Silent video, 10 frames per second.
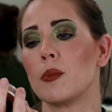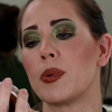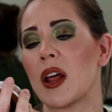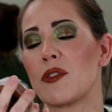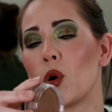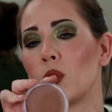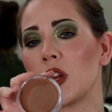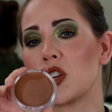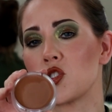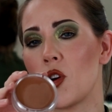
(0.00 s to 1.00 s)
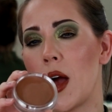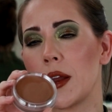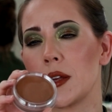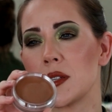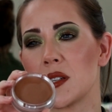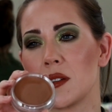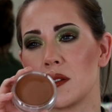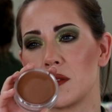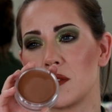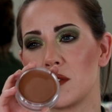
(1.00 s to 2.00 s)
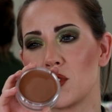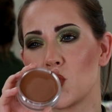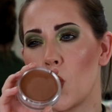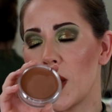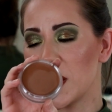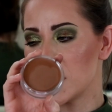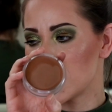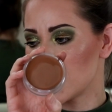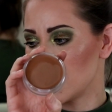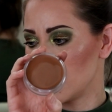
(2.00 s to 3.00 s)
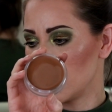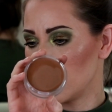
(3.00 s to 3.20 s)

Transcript: but I've only tried it twice.